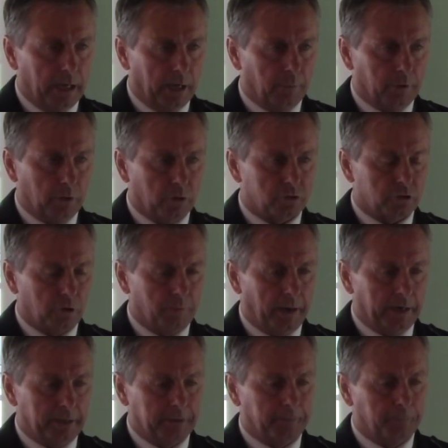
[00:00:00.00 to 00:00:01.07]
And we also
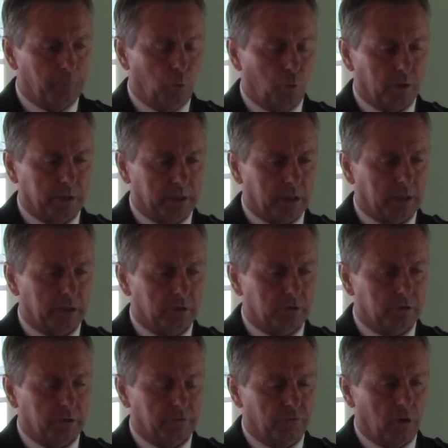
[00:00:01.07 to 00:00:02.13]
made it important and clear
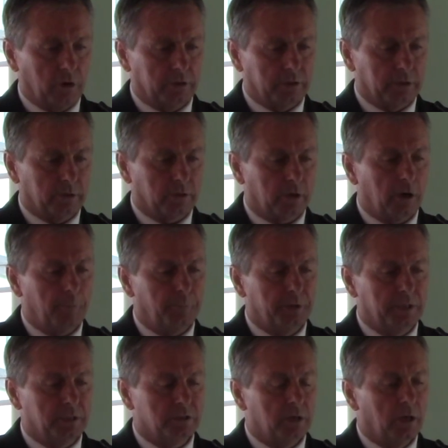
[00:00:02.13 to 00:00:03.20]
to the volunteer
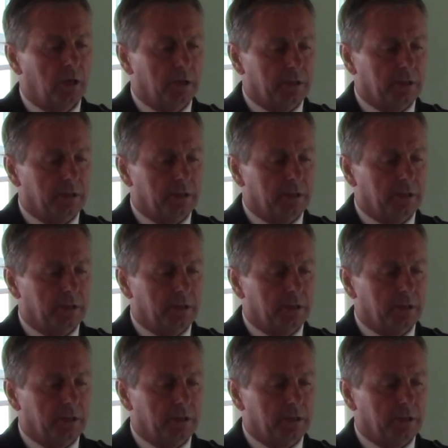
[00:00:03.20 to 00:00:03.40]
companies